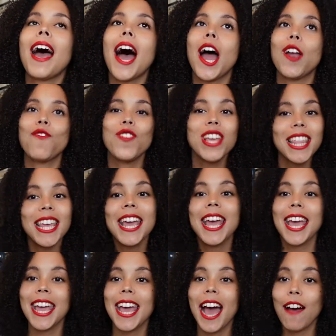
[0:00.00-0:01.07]
I really
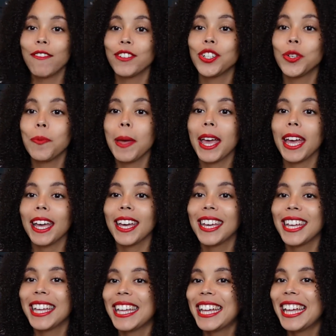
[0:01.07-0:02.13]
hate having to
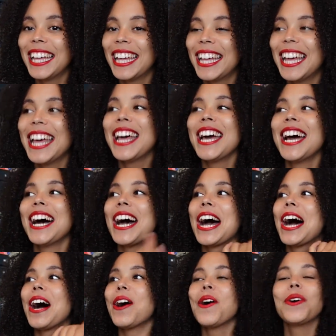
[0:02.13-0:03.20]
pick
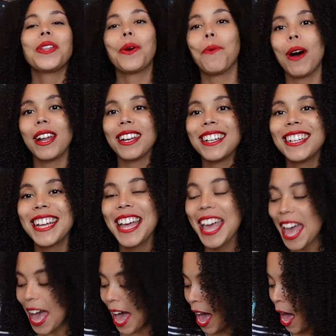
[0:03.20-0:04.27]
only one.
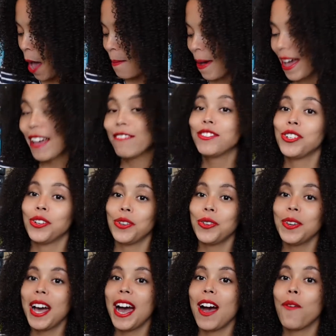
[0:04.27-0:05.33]
Um, I have
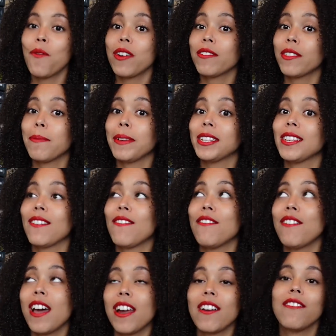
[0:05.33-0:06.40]
two and one of them is
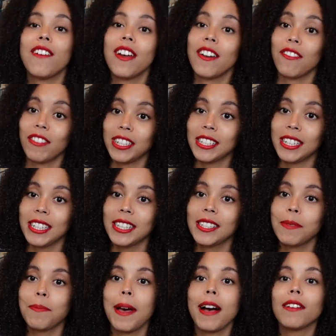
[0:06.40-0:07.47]
very very
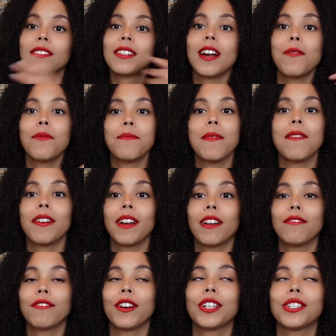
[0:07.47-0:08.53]
recent, but I'll start with my very
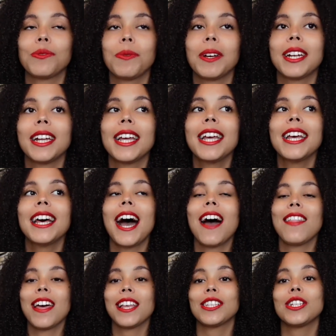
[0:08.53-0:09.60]
first one,
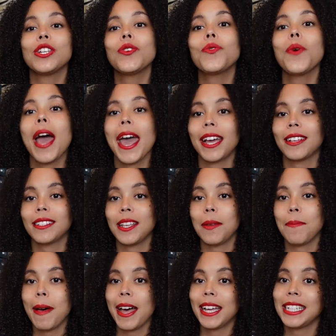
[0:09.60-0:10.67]
and that is No Exit
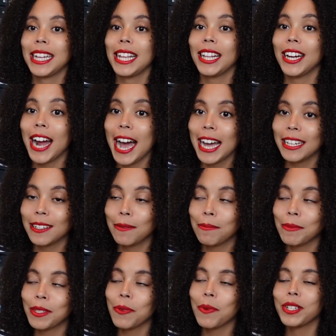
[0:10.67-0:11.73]
by Taylor
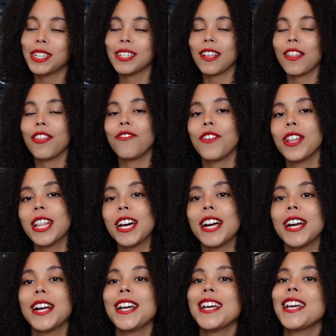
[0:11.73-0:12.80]
Adams, which is a
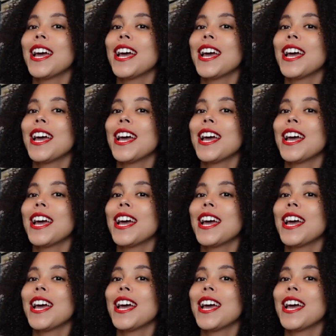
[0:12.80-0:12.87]
thriller.